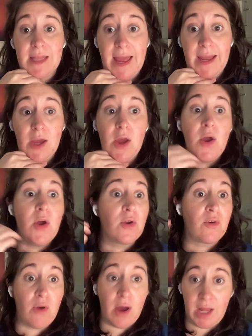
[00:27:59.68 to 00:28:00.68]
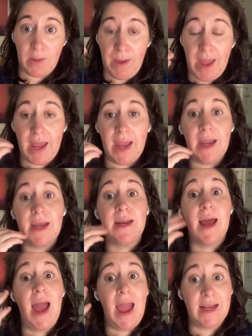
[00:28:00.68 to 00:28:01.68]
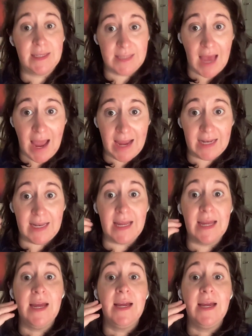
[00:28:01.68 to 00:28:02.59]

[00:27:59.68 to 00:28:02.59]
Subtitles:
like chronic pain, anxiety,